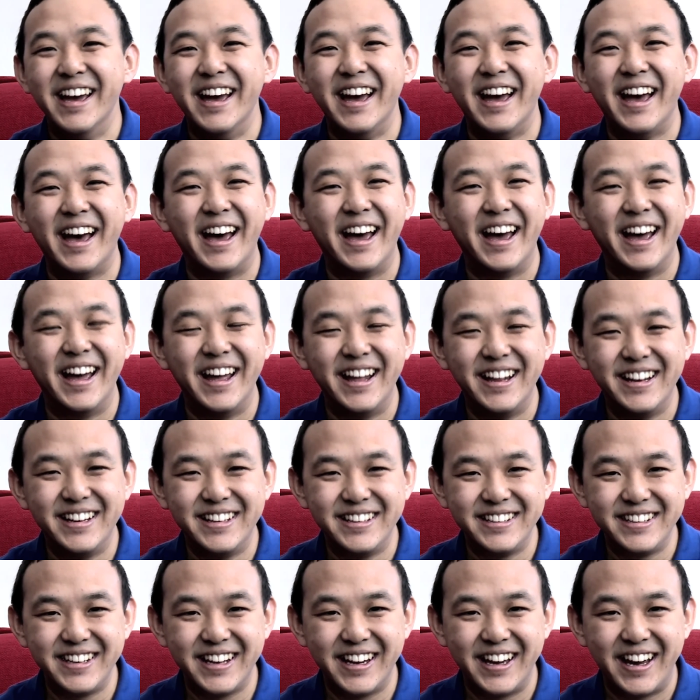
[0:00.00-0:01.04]

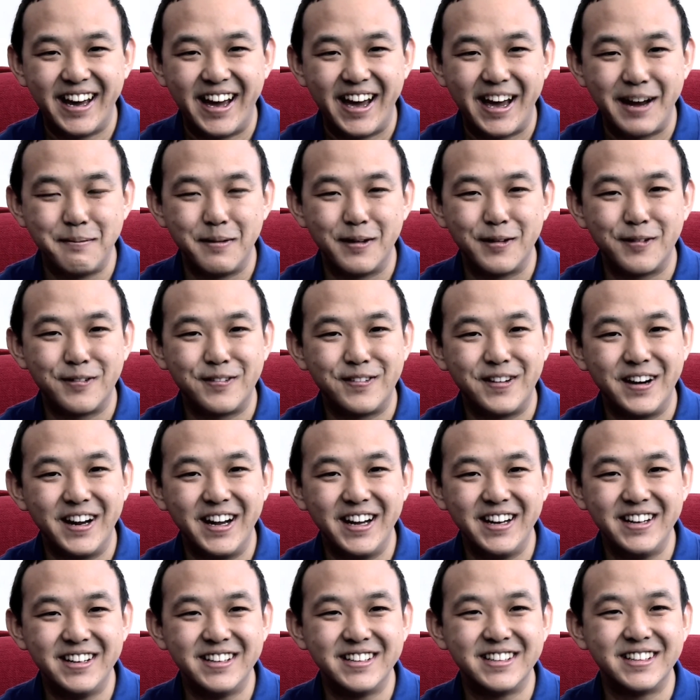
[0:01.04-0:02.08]
And yeah, I had a
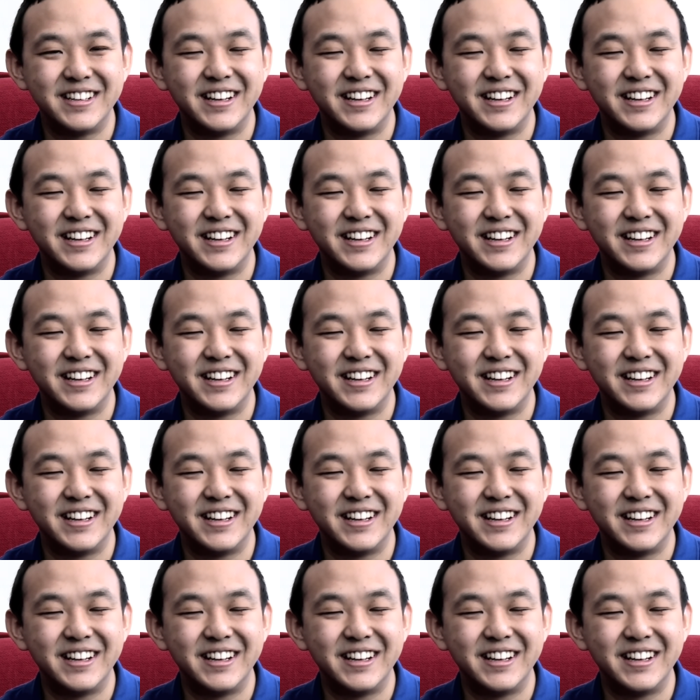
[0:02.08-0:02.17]
friend.